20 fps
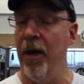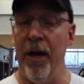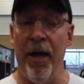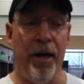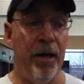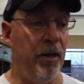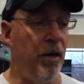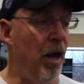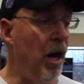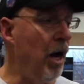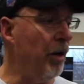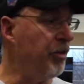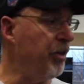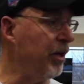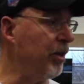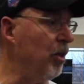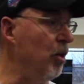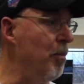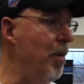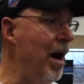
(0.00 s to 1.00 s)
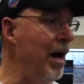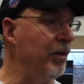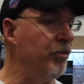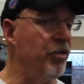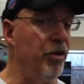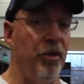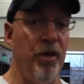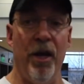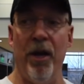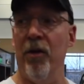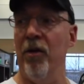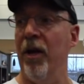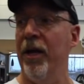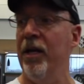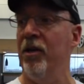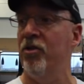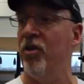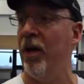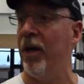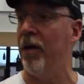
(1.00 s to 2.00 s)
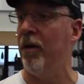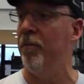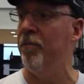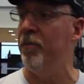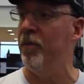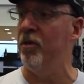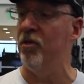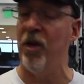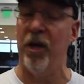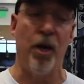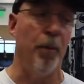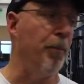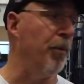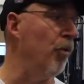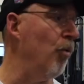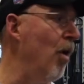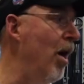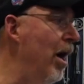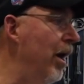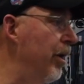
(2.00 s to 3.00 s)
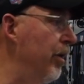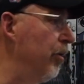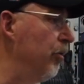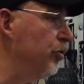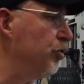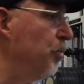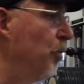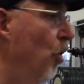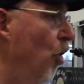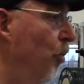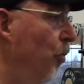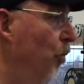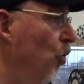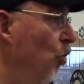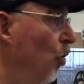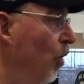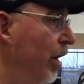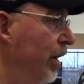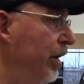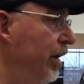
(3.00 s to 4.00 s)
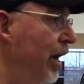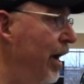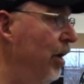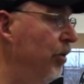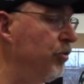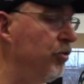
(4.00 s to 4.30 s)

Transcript: And I think Lamont's in there, like he's like a piranha in a small pool right now.